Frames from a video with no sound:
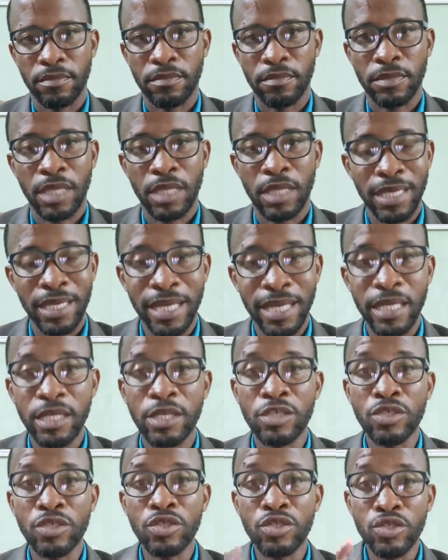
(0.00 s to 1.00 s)
Guyana
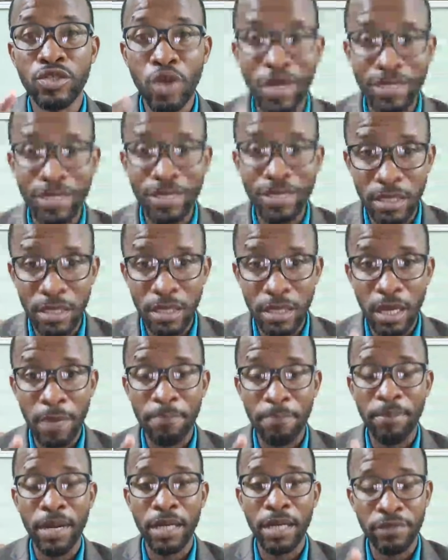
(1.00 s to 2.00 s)
is not a
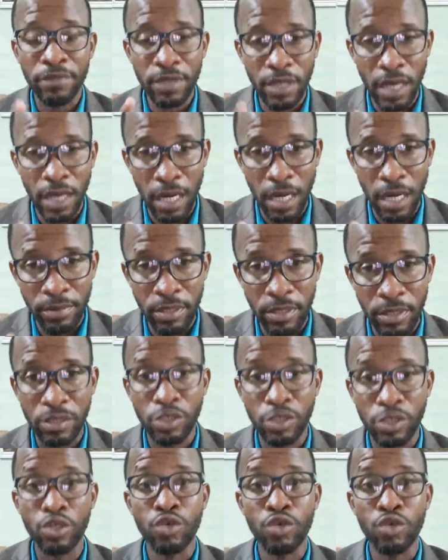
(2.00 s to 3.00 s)
part of the Caribbean
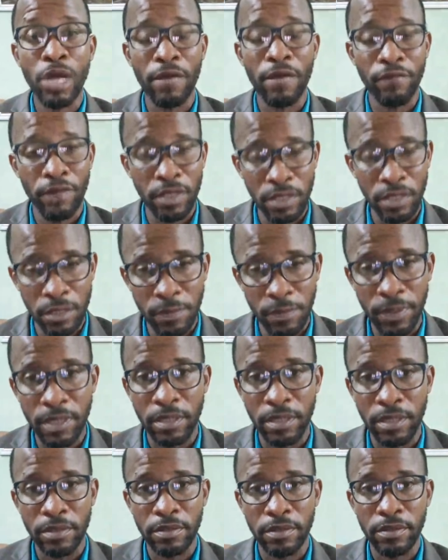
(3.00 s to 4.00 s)
geographically
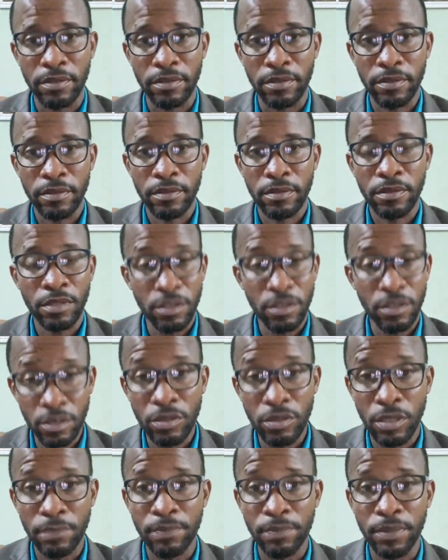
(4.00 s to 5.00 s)
speaking. Just know
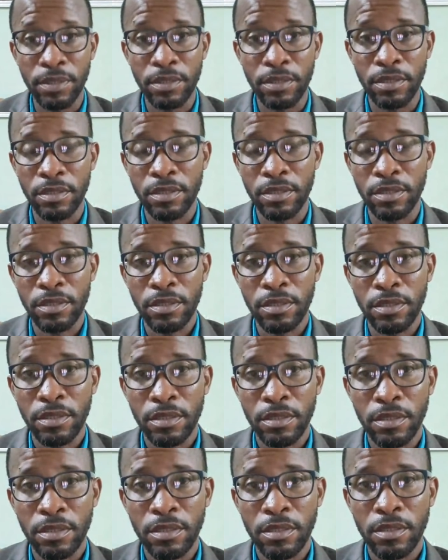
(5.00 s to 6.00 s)
that, please.
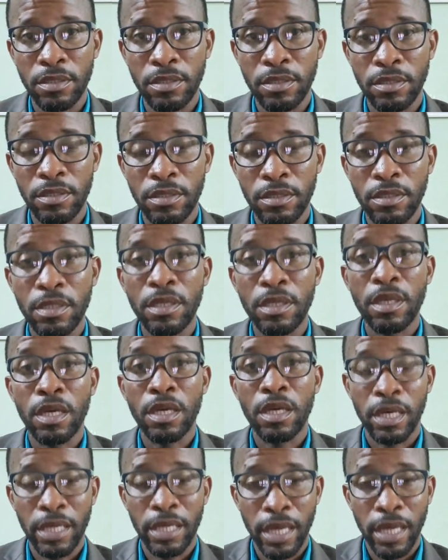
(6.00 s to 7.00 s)

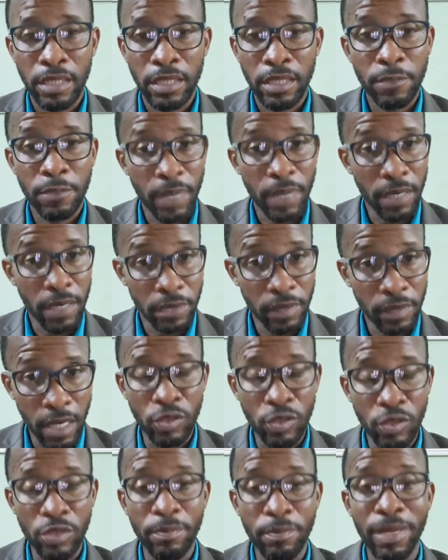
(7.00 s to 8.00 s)
Guyana is a part of the Caribbean
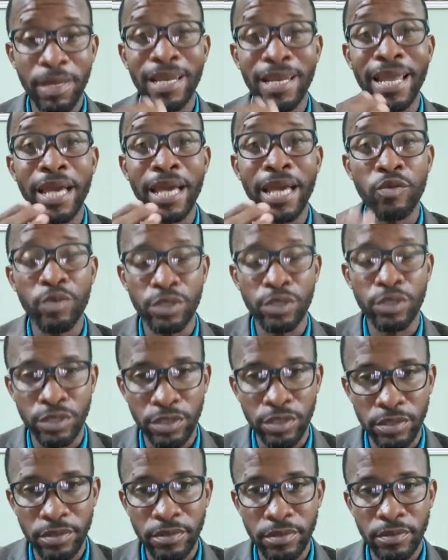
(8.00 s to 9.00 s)
by language
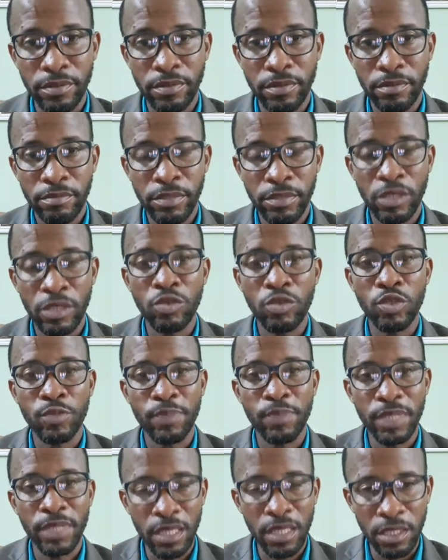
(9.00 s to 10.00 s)
because we
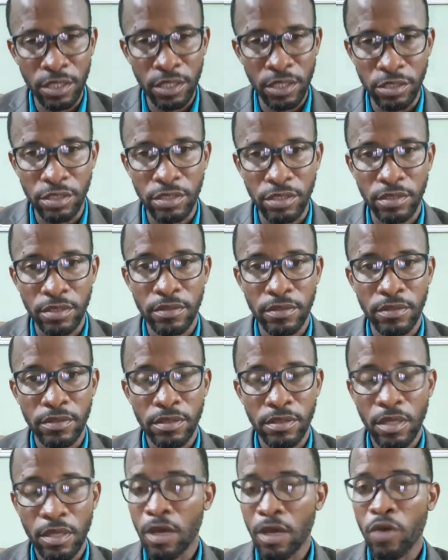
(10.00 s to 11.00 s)
speak English.
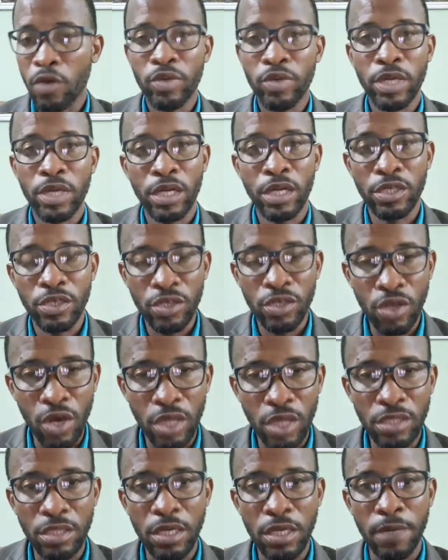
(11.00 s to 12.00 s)
We are
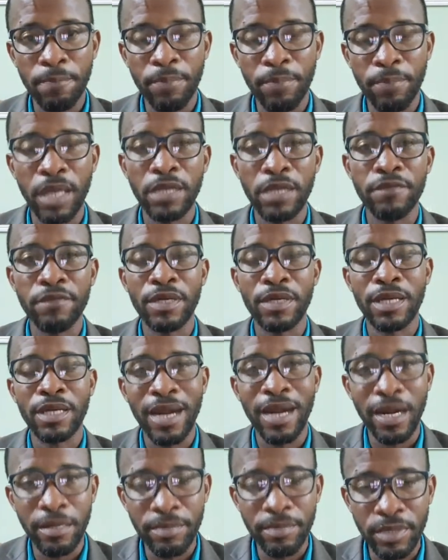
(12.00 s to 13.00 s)
not a part of the
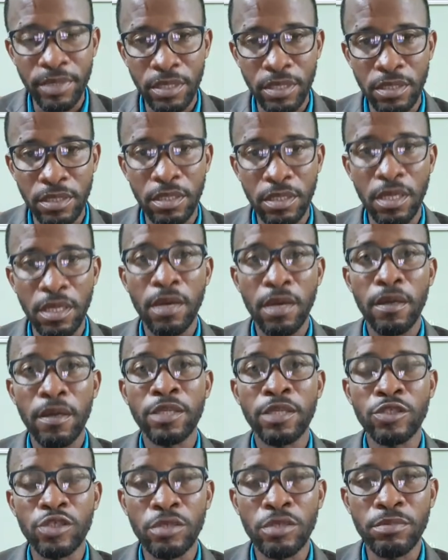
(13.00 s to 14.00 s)
Caribbean in
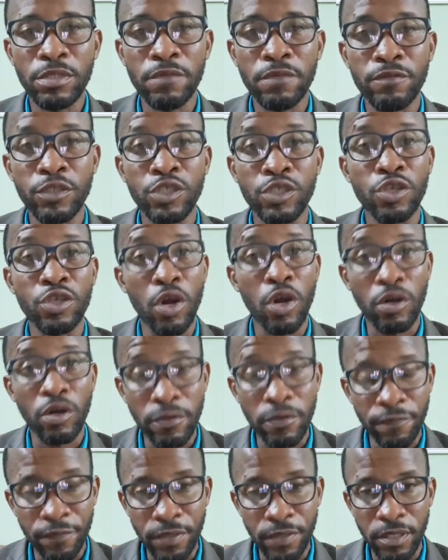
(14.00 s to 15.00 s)
terms of
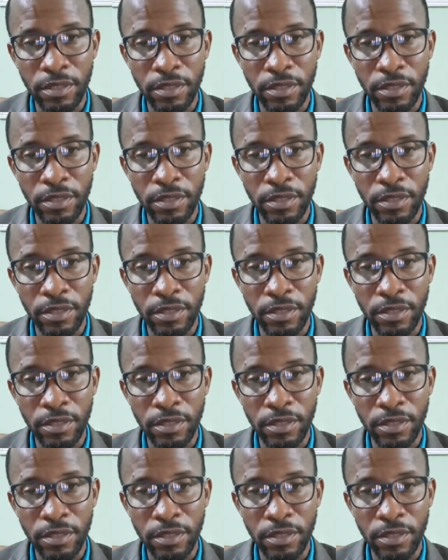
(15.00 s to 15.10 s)
geography.